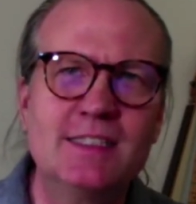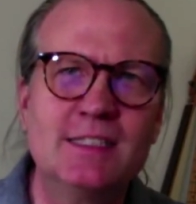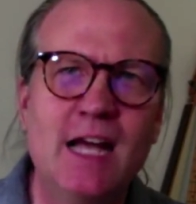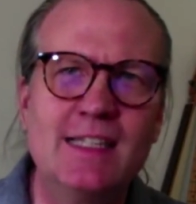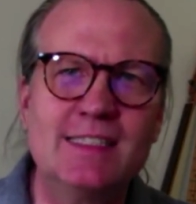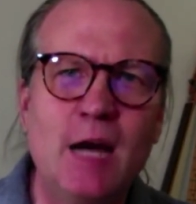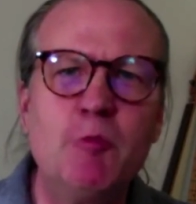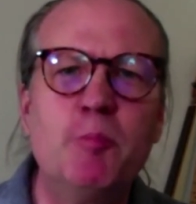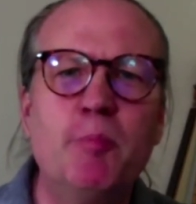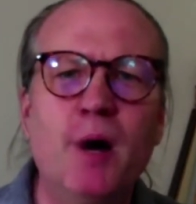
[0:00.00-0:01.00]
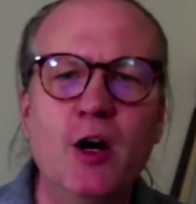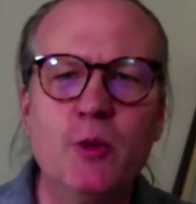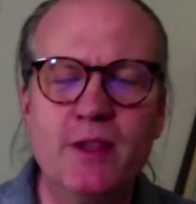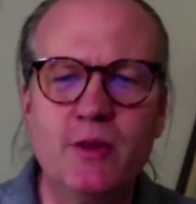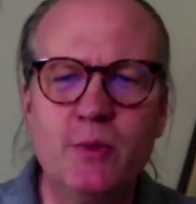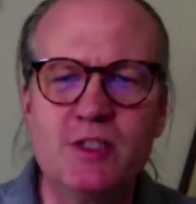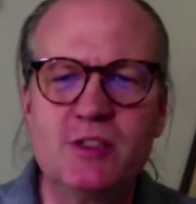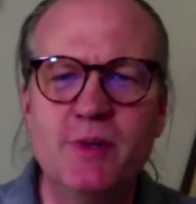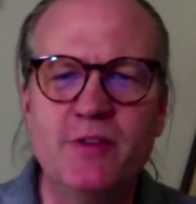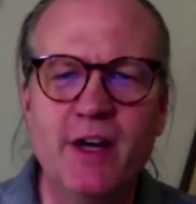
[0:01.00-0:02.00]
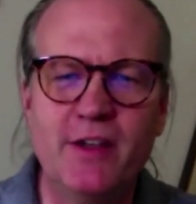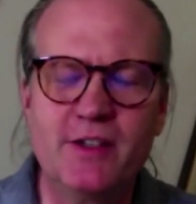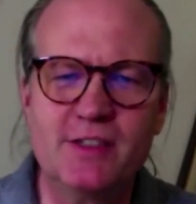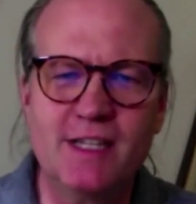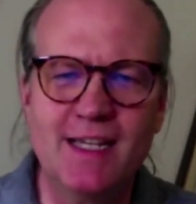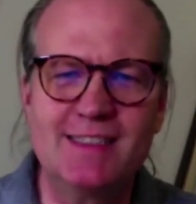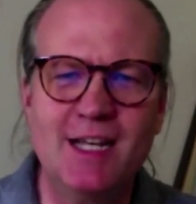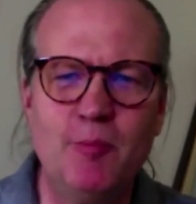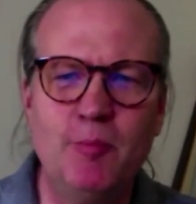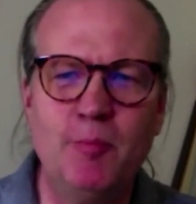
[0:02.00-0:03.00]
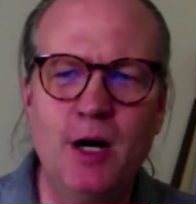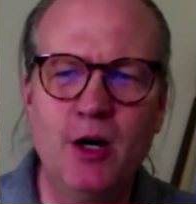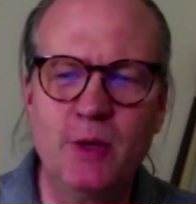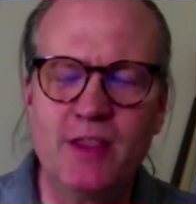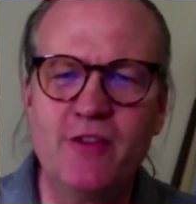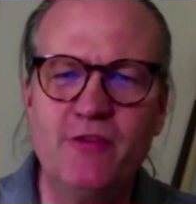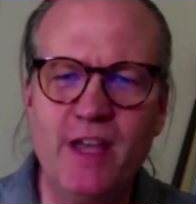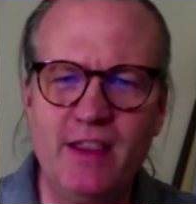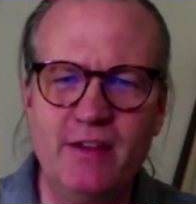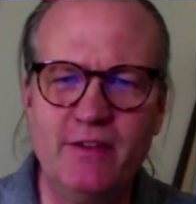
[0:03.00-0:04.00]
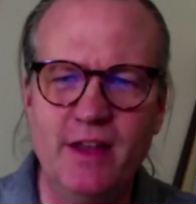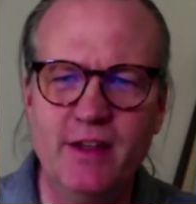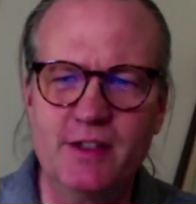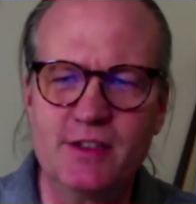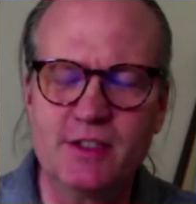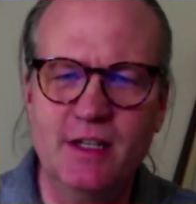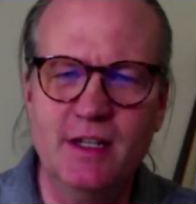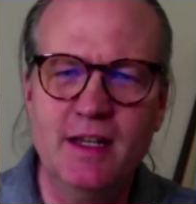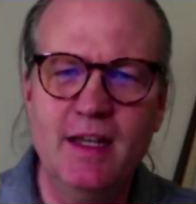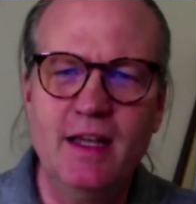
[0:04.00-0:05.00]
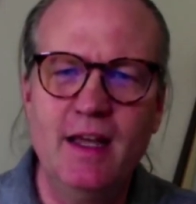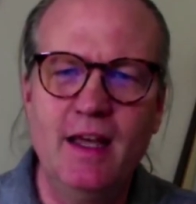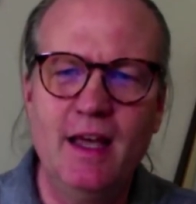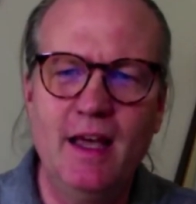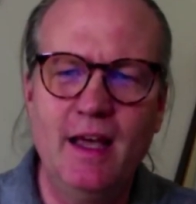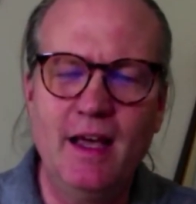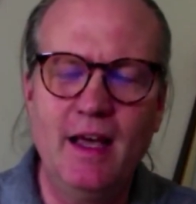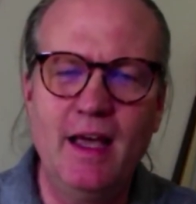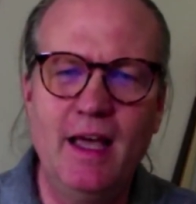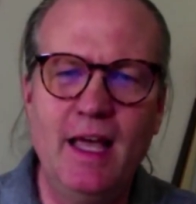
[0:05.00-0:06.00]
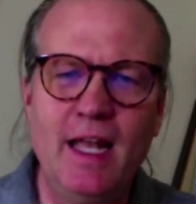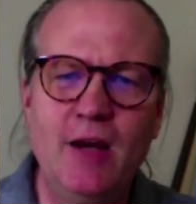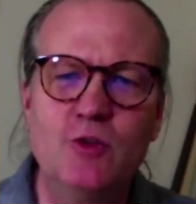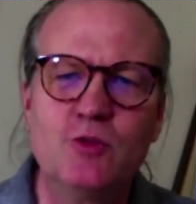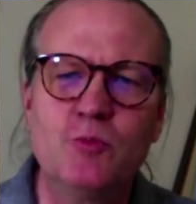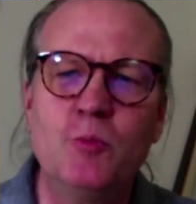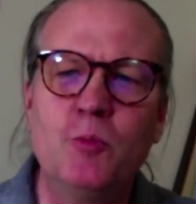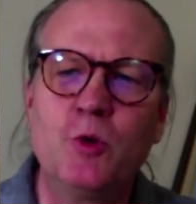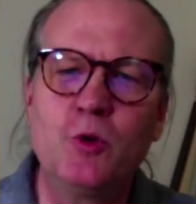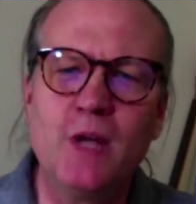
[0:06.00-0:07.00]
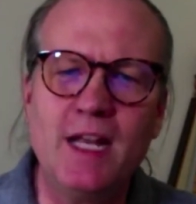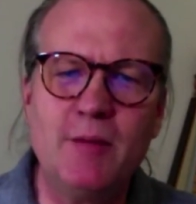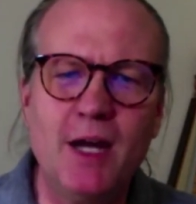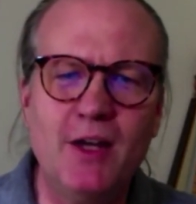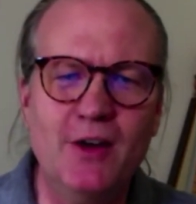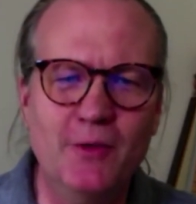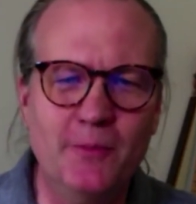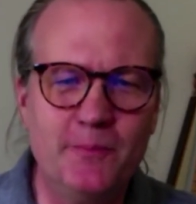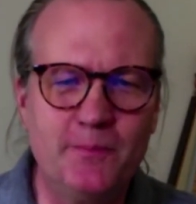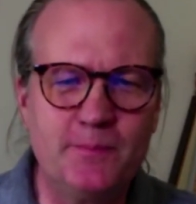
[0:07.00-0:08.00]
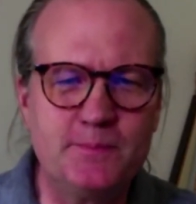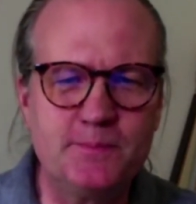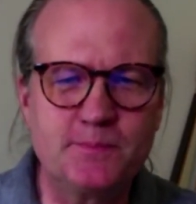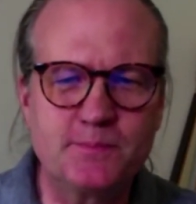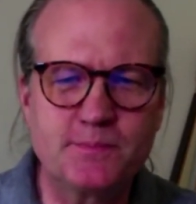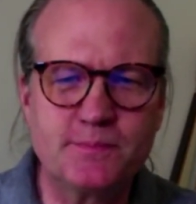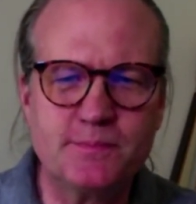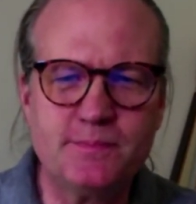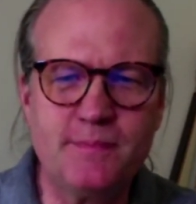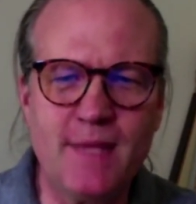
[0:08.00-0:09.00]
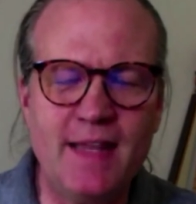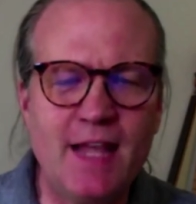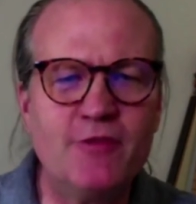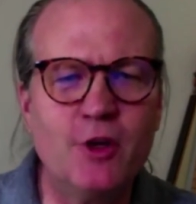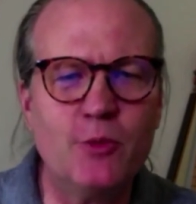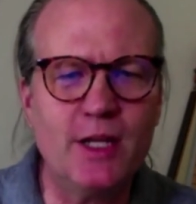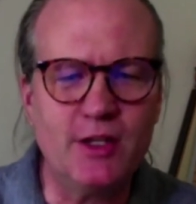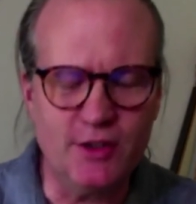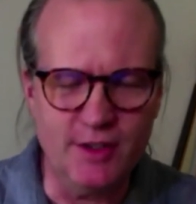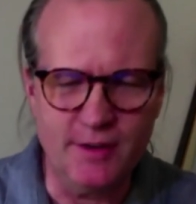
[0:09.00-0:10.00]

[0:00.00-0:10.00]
I stopped borrowing the wisdom of others. I stopped borrowing the faith of others. And I was creating my own. And that felt really good.